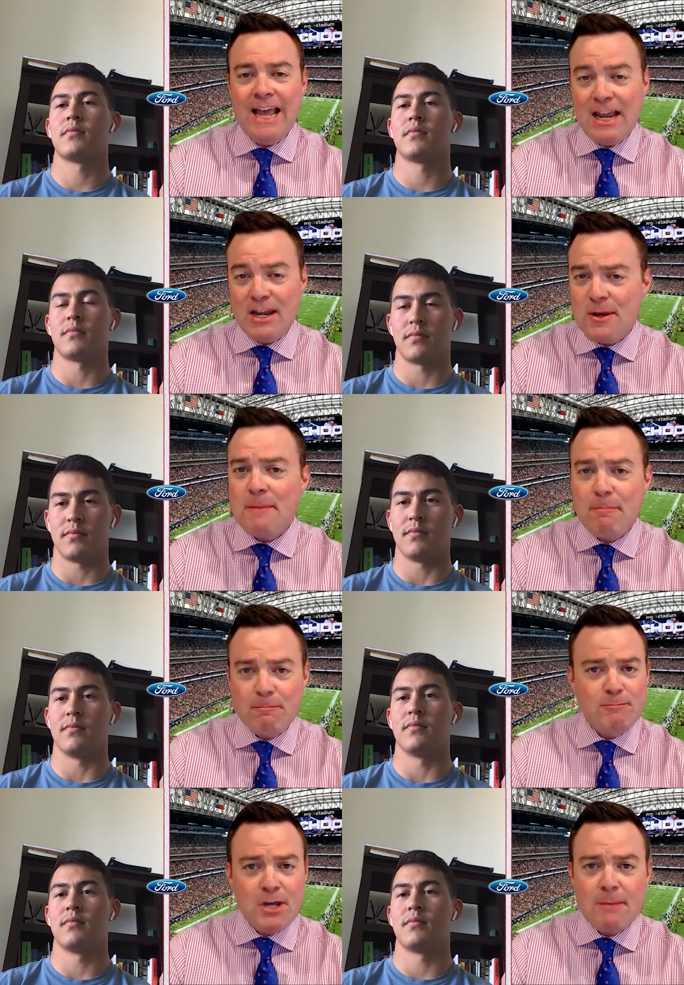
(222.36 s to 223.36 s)
Speaker 1: And you
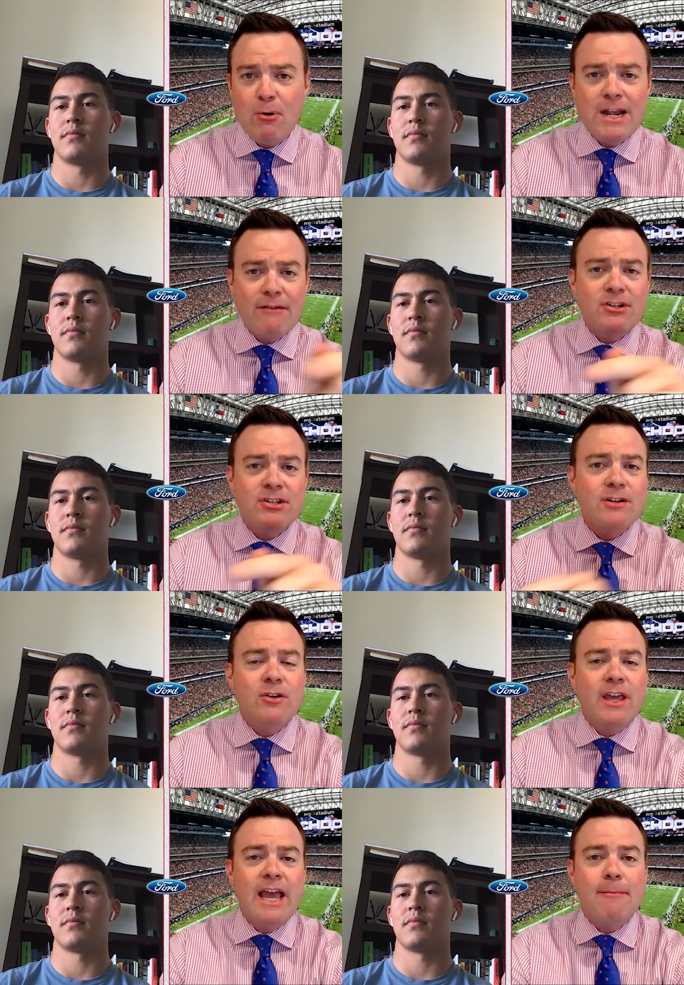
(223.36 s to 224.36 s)
can point in every single
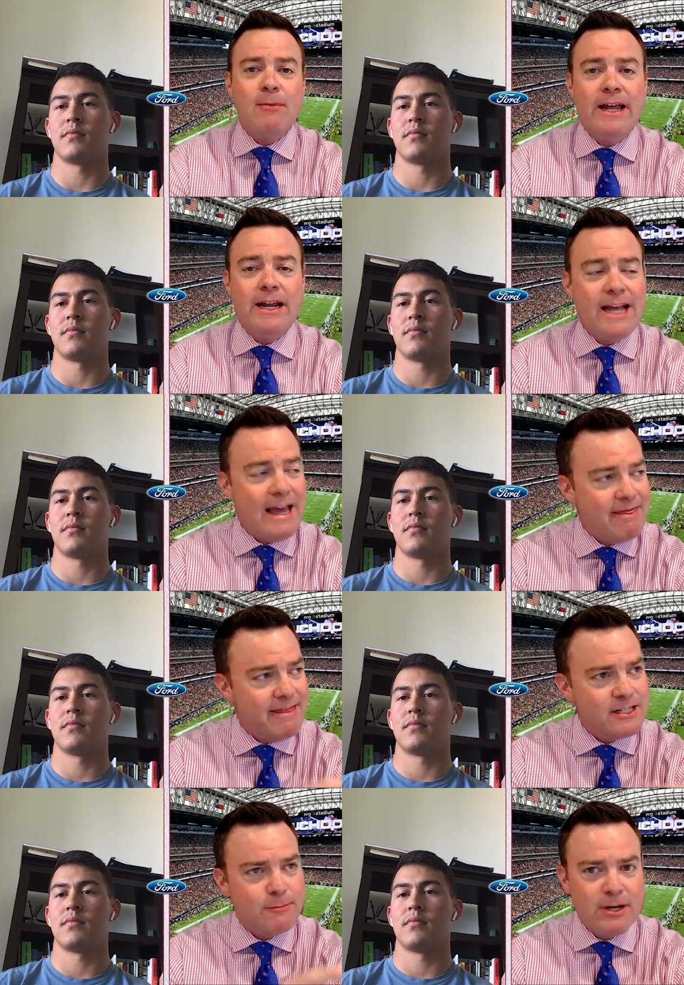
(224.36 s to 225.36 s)
game, like, had this
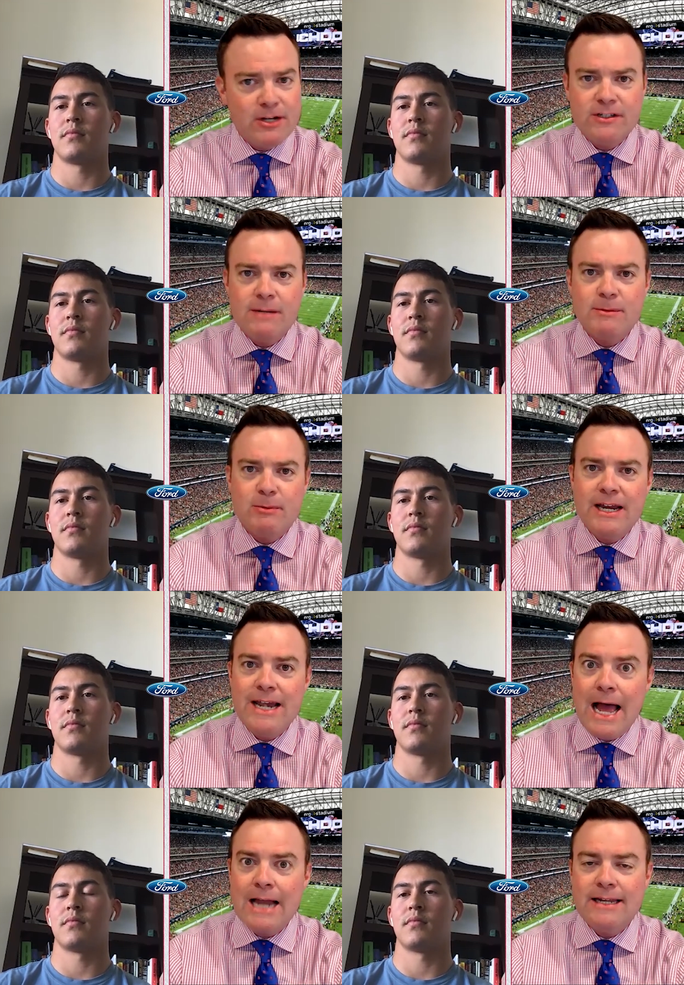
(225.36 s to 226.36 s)
special teams play
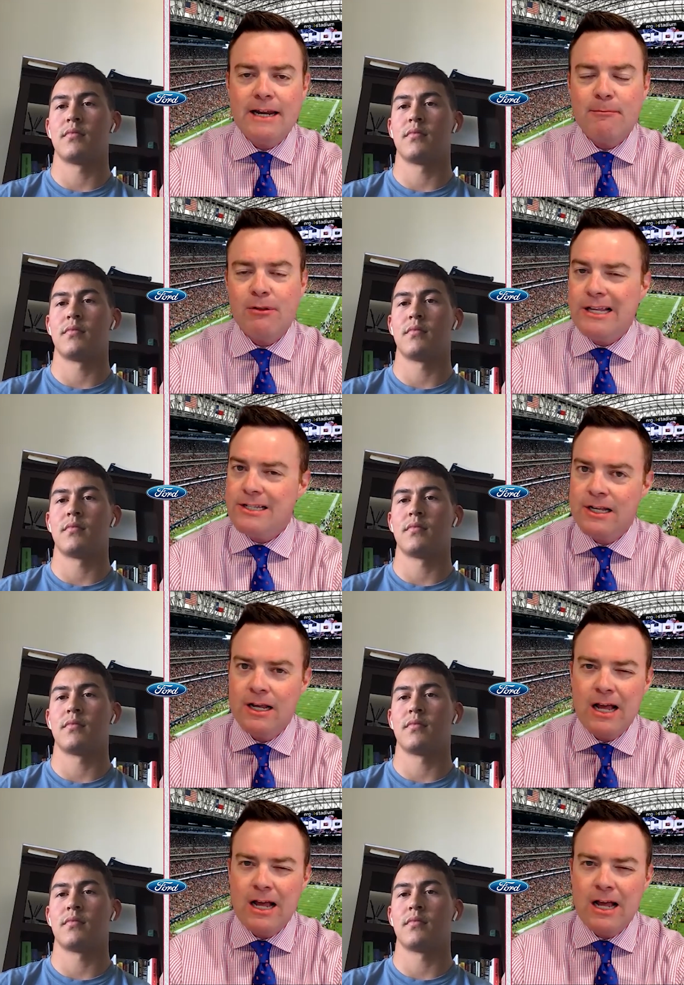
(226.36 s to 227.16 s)
not taken place,